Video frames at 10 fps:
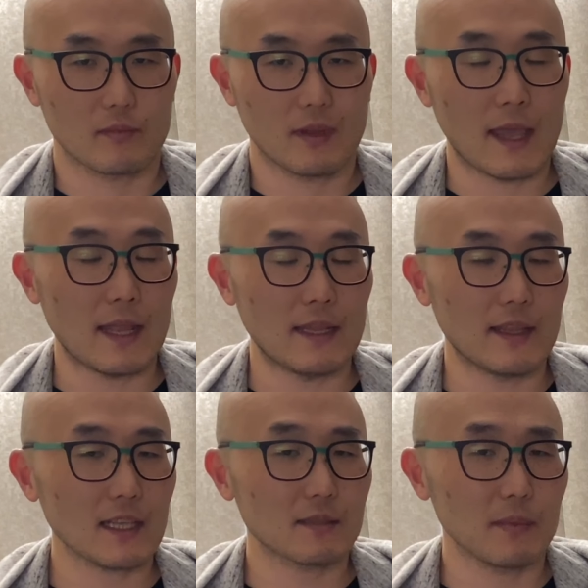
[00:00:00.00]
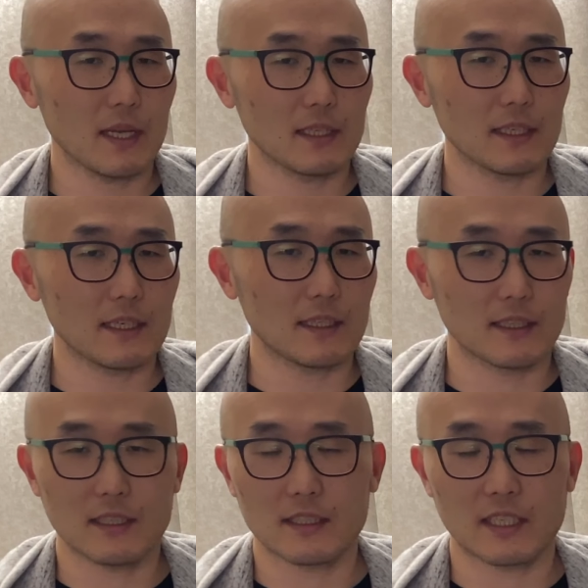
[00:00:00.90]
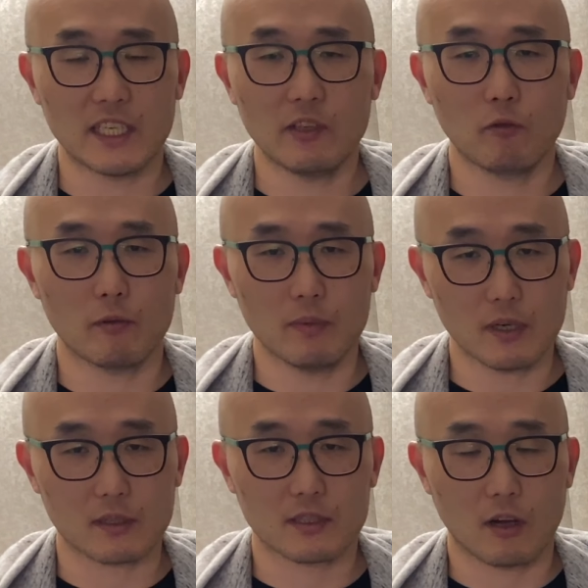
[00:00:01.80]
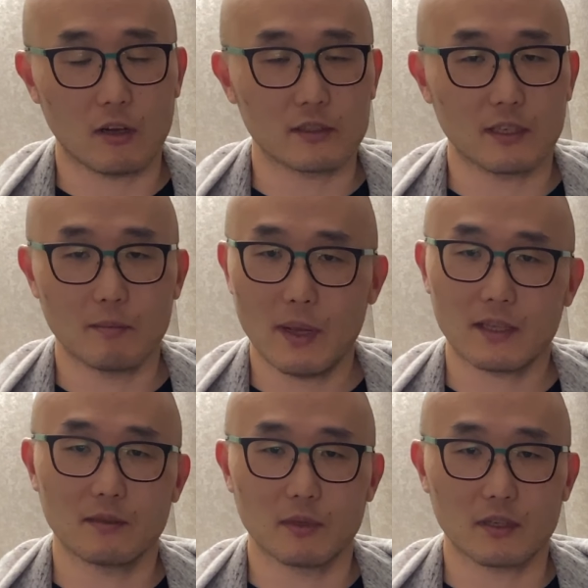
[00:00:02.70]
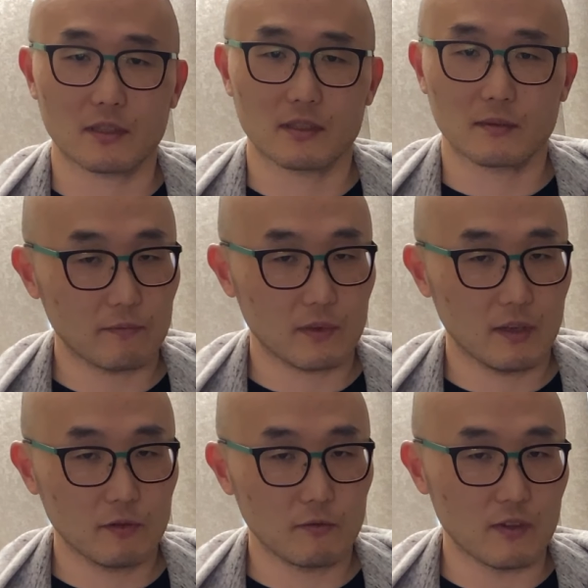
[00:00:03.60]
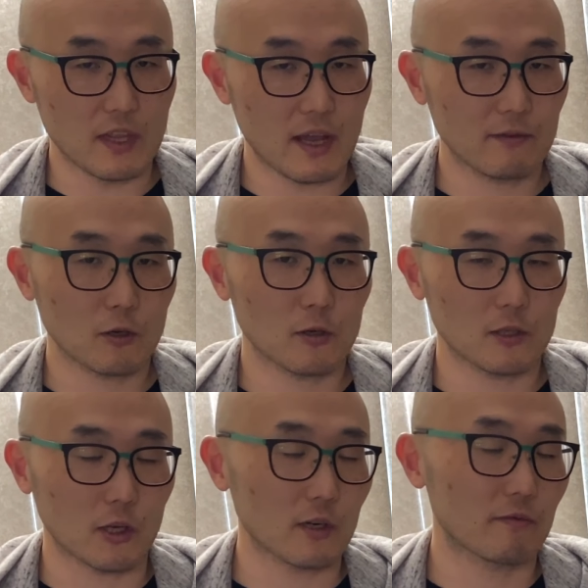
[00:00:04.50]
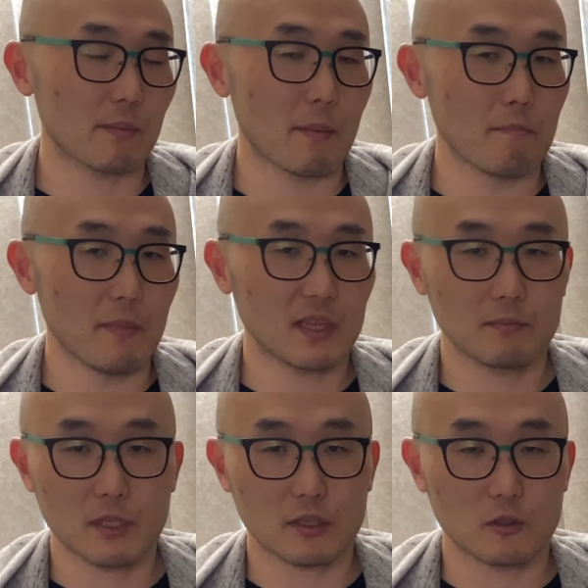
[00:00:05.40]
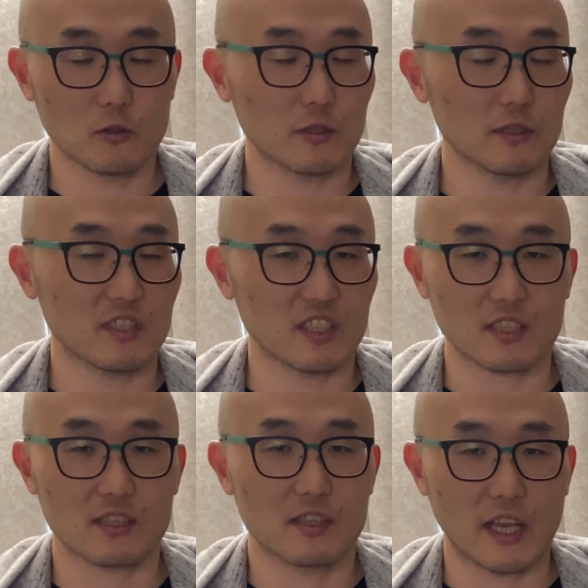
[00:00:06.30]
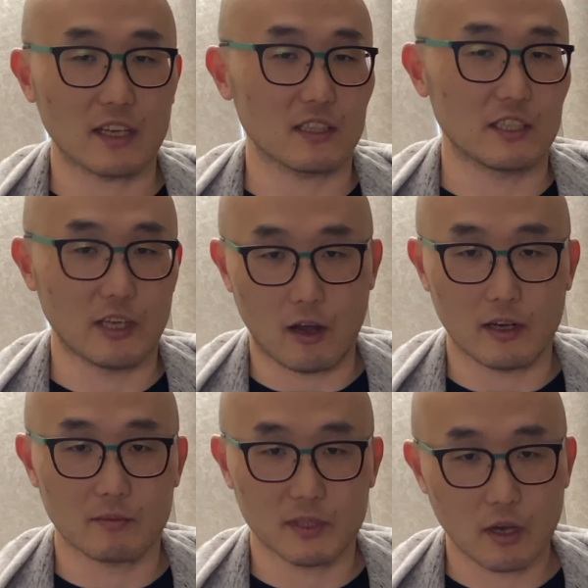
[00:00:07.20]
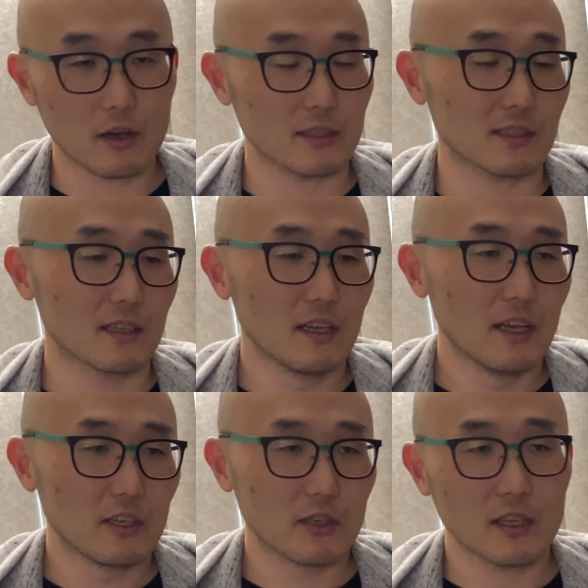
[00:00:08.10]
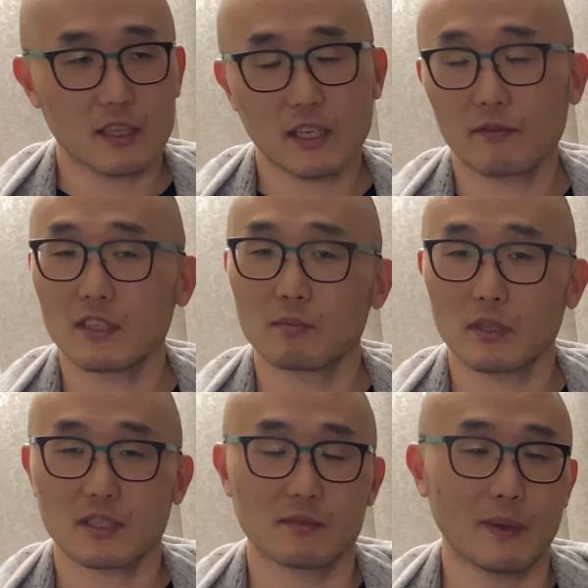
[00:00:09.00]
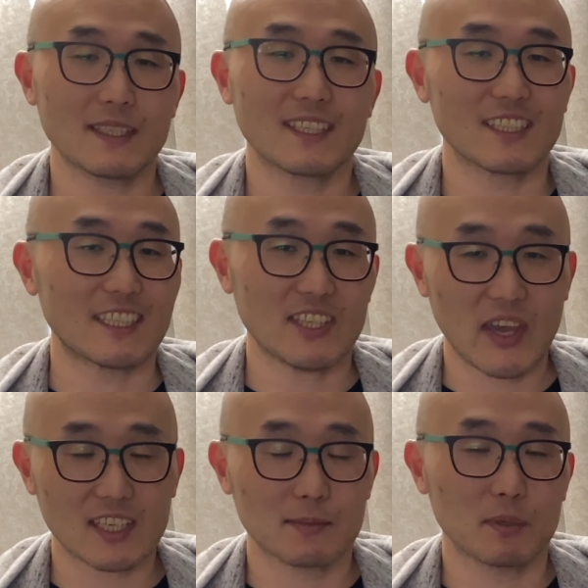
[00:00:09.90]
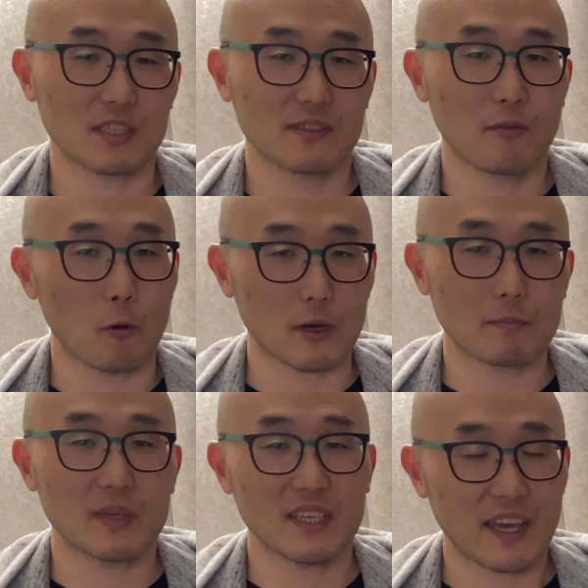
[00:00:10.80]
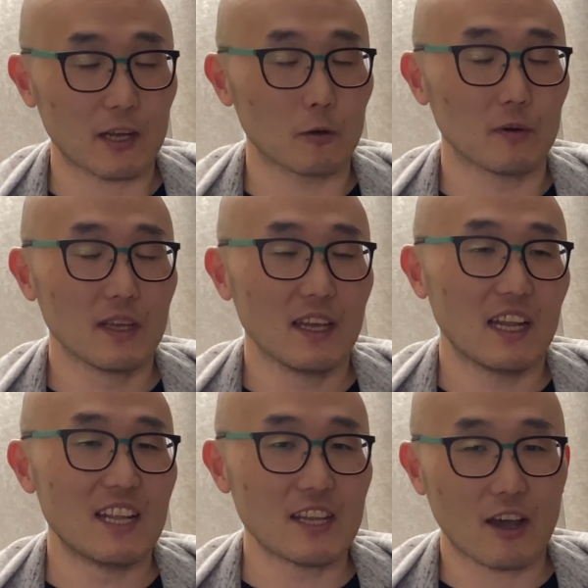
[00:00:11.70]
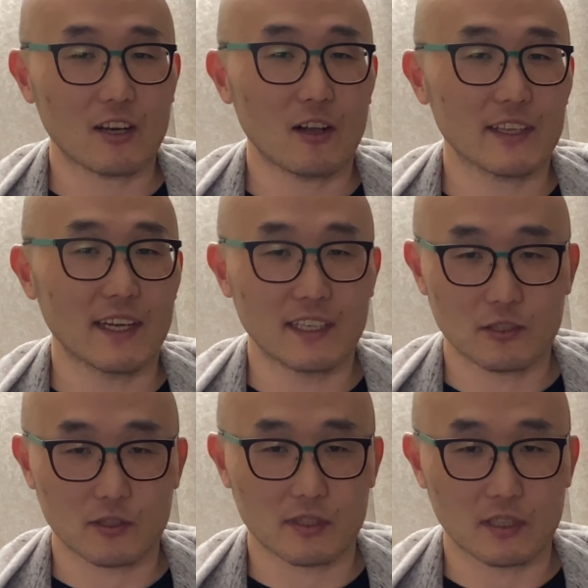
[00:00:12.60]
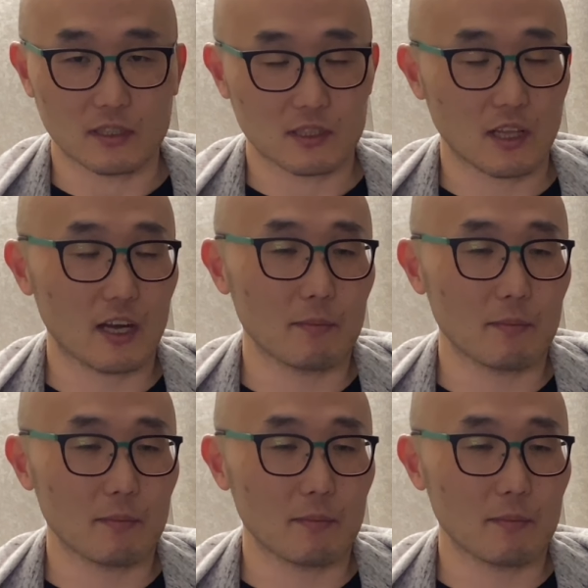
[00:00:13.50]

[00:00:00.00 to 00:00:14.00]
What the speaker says: And that's mainly these evil books called method books. If you've never learned from a method book, you should just thank God, because you can think of these books as basically textbooks for piano. Not all that interesting. There's a lot of